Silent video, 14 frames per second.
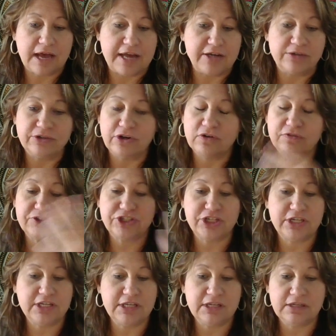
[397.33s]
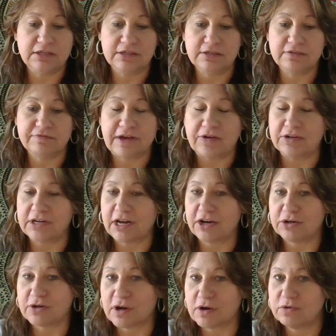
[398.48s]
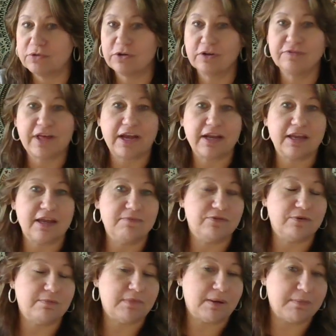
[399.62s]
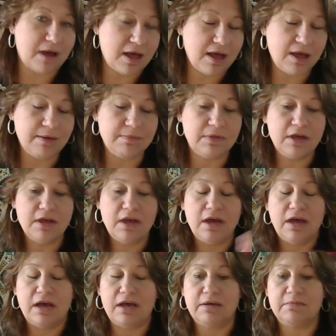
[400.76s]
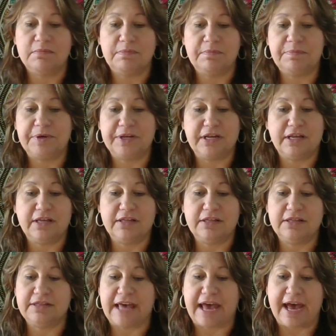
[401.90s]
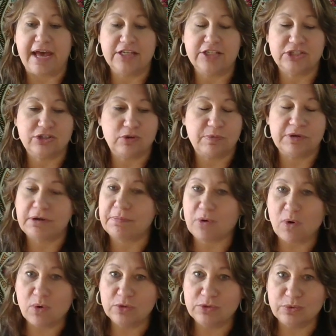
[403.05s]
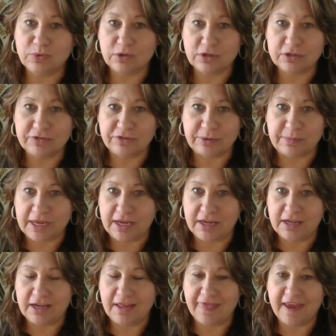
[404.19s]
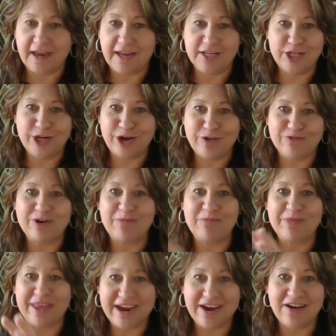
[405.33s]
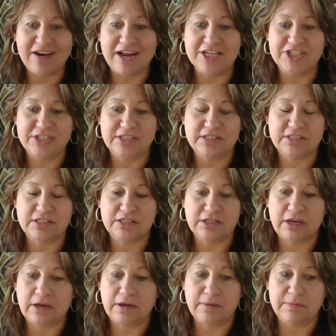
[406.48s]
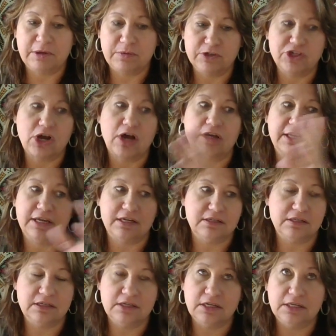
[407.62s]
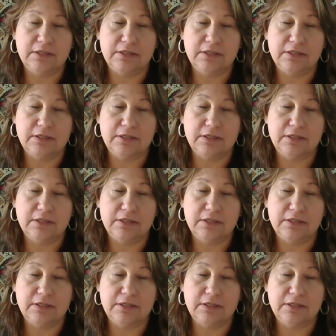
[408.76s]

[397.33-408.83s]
I don't know if she found it on her own or if that came from my mom, but that just opened up a whole new world for me. And then, from there, I just, and we're talking,